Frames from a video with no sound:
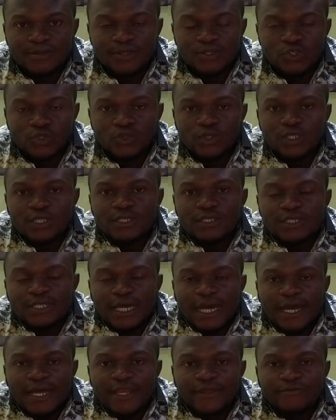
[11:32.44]
So these
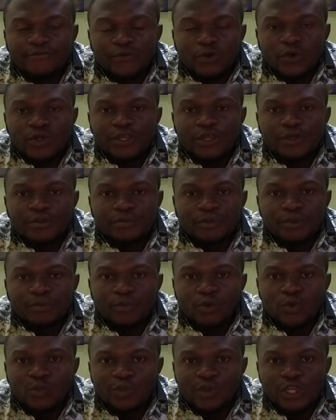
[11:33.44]
are the vulnerable
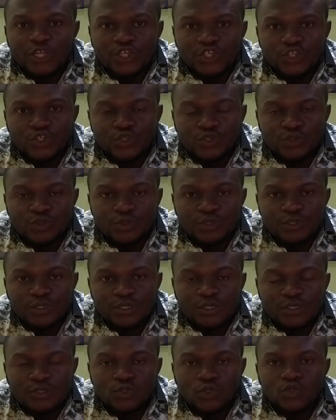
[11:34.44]
population,
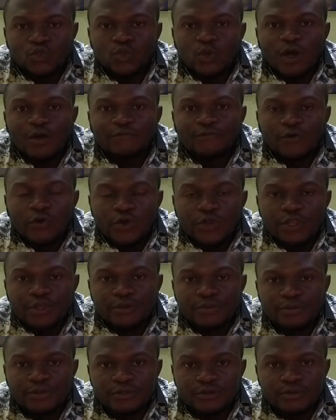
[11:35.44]
those who are
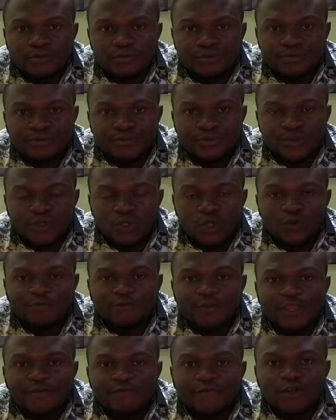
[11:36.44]
vulnerable
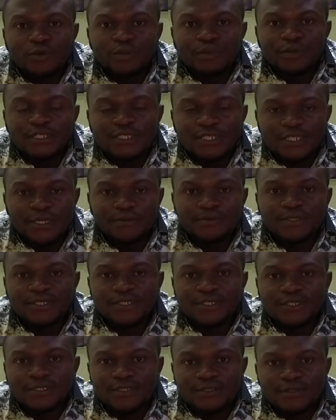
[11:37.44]
of developing
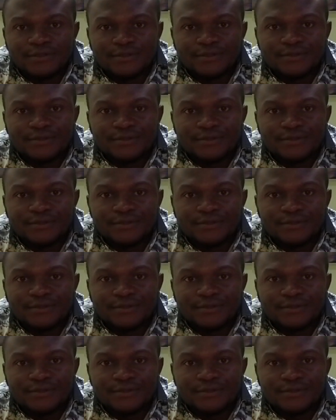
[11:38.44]
sepsis.